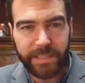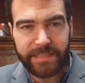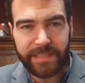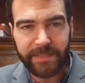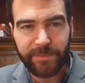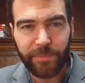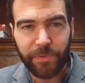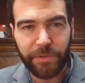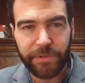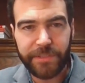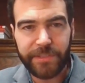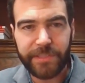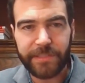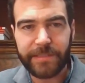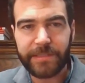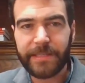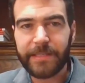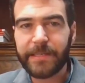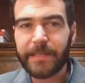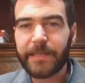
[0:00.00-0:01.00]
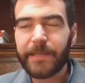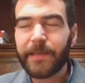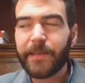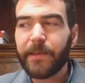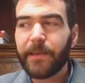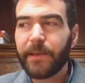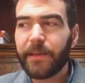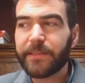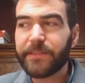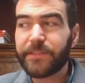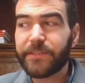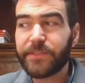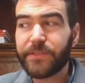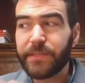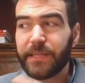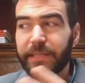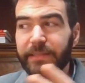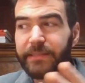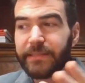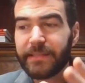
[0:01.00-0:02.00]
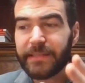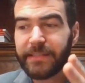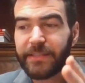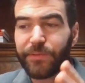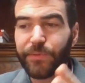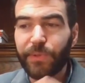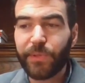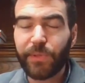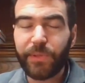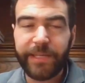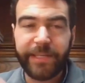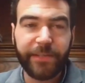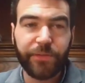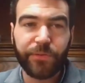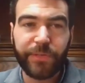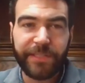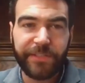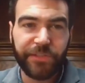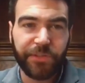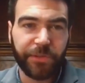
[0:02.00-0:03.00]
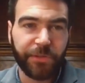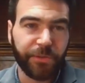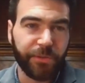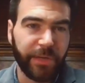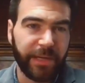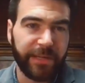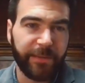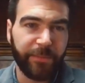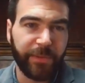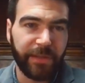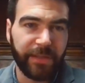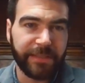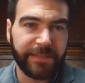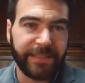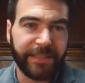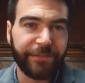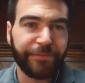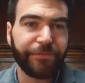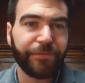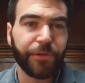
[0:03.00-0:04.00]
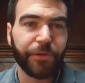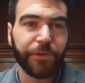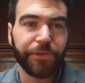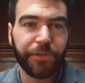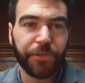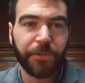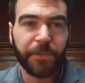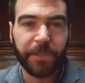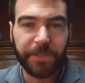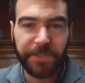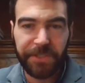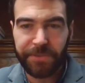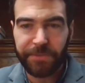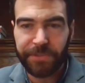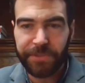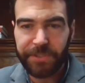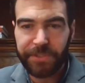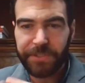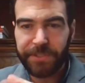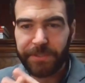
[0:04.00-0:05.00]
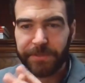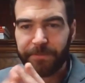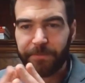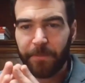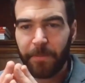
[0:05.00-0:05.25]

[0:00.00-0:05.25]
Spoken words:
that person. This will increase your credibility for new customers.